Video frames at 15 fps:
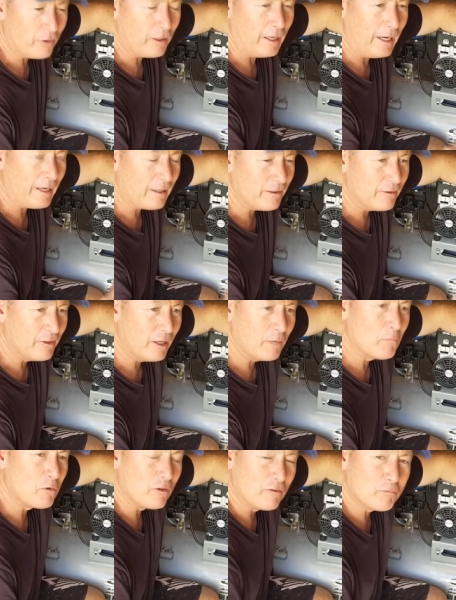had a
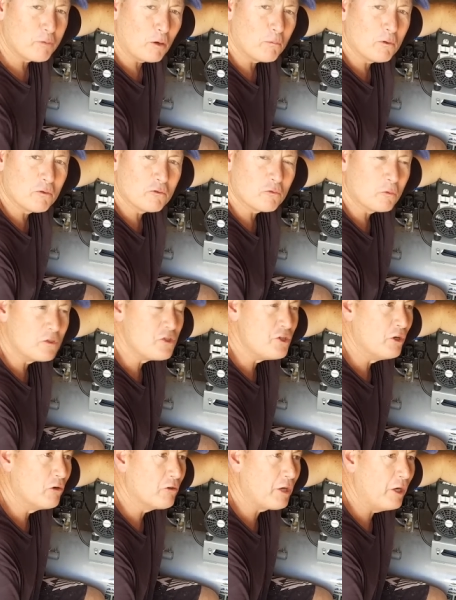number of problems with
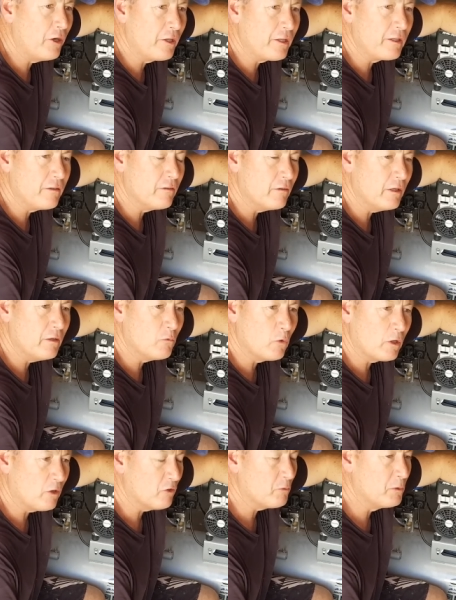gel coating in
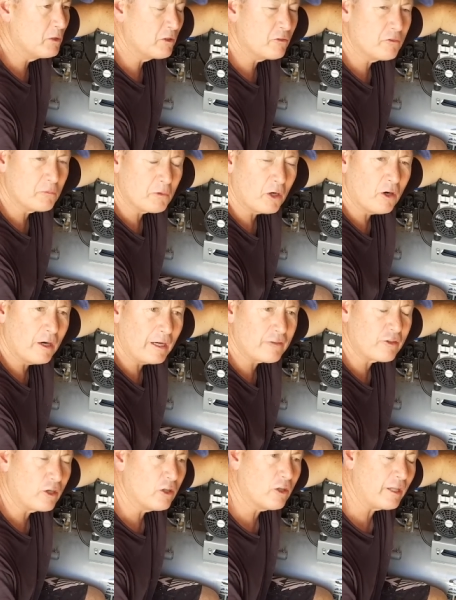when I was building some
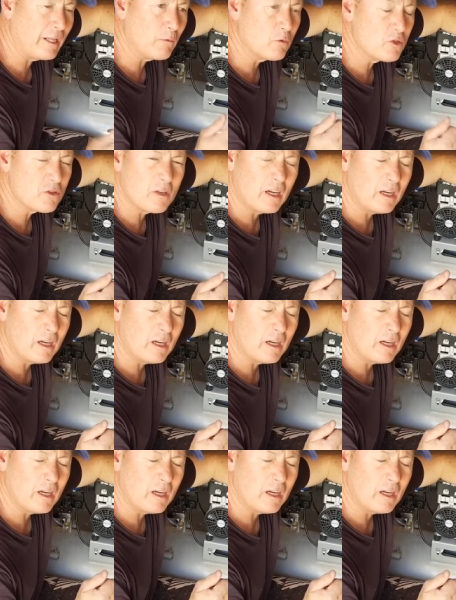kayaks, and a lot of that was